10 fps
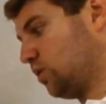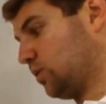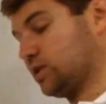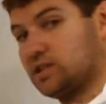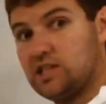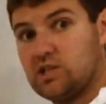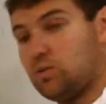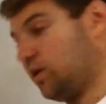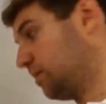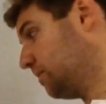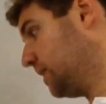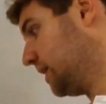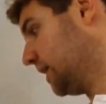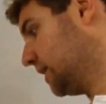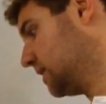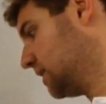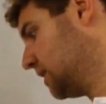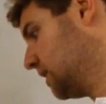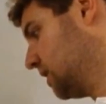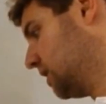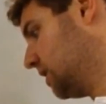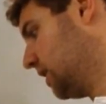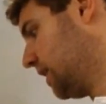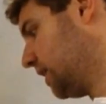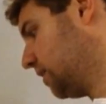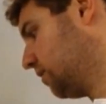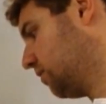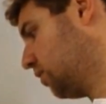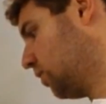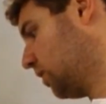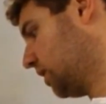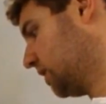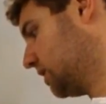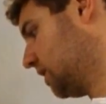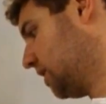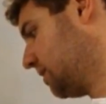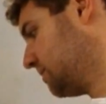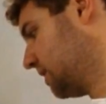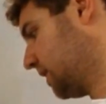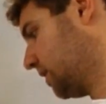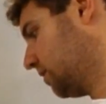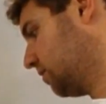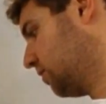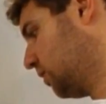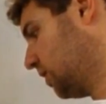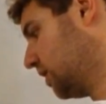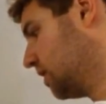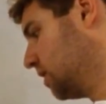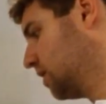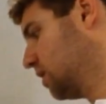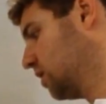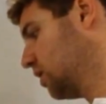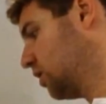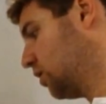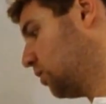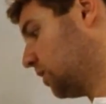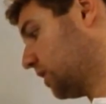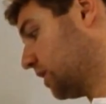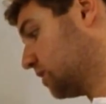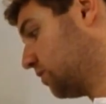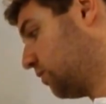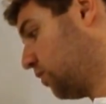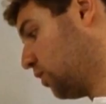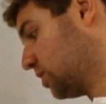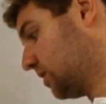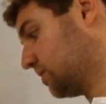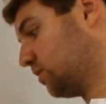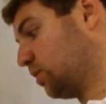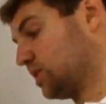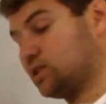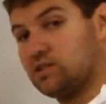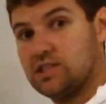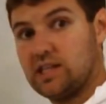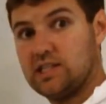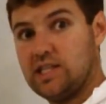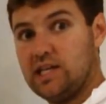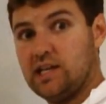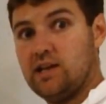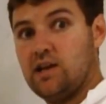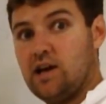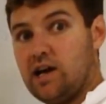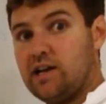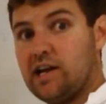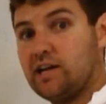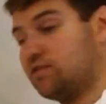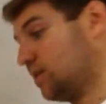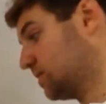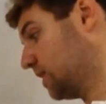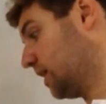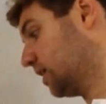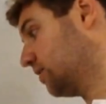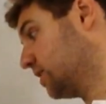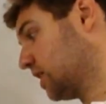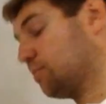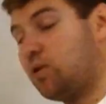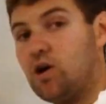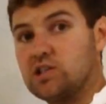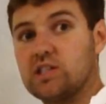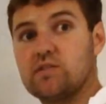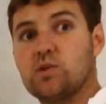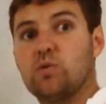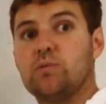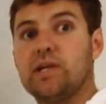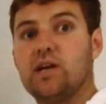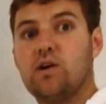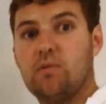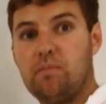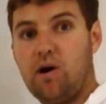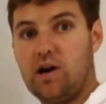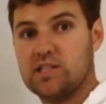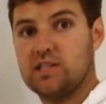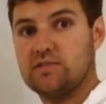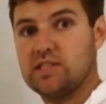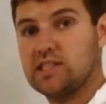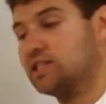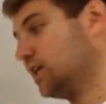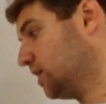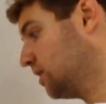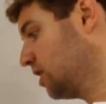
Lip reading: Whereas this one means negative 4 times negative 4, whereas 4 times 4 is still 16. A negative times a negative is a positive, so it will be positive 16.